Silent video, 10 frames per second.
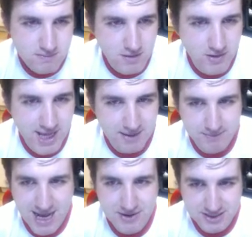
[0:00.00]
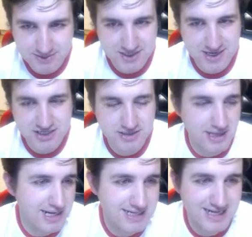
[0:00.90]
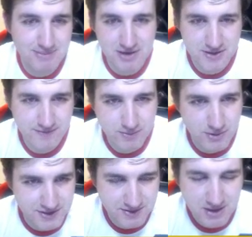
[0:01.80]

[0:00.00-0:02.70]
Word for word: Okay, how do you submit donation? The link's down below if you want to.